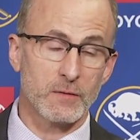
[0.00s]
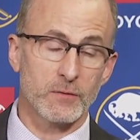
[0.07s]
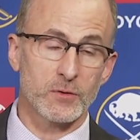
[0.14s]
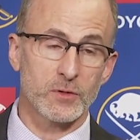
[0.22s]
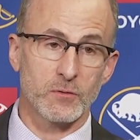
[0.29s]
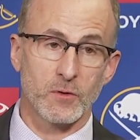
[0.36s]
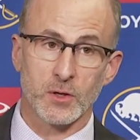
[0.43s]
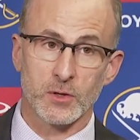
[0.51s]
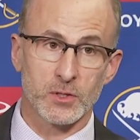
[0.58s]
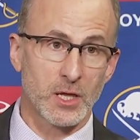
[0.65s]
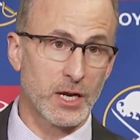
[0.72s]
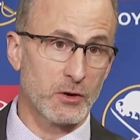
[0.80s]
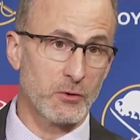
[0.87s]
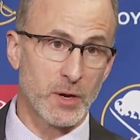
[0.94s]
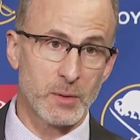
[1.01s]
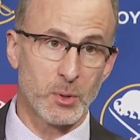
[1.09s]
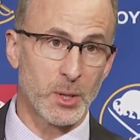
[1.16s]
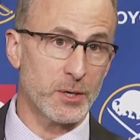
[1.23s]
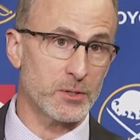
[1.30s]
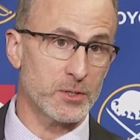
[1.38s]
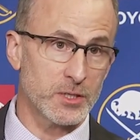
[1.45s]
First of all, there's a lot of great
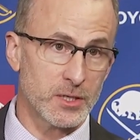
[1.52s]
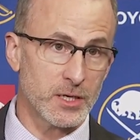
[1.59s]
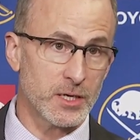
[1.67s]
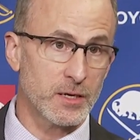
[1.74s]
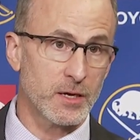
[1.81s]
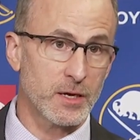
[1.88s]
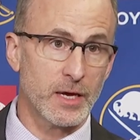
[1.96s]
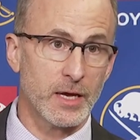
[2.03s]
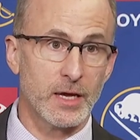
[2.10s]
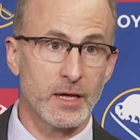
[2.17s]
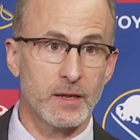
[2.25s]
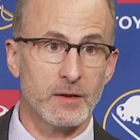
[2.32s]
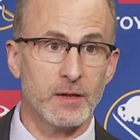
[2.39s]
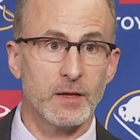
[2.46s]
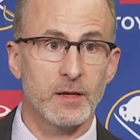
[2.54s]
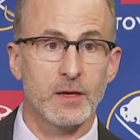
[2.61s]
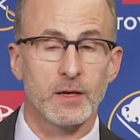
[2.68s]
players in the league, and